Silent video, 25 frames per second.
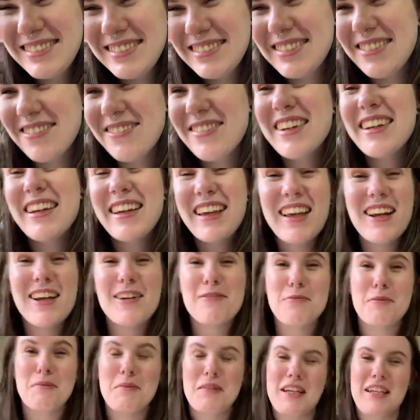I'm gonna get
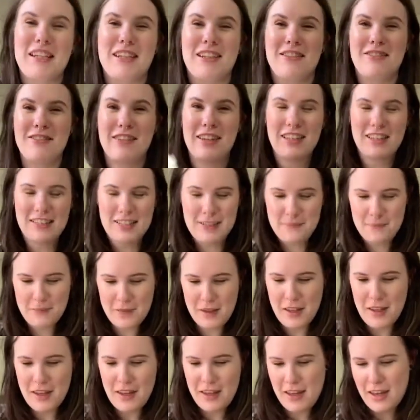up in your face.
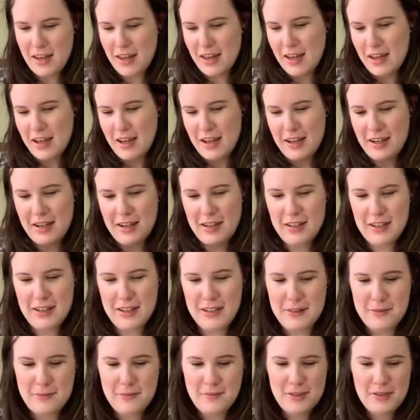
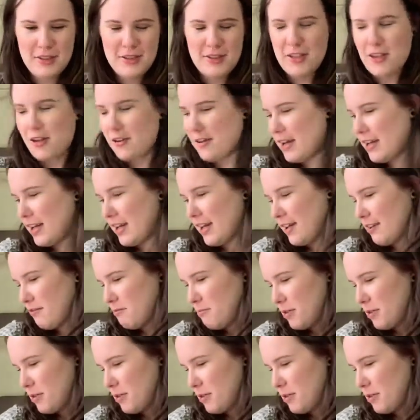Um, so I have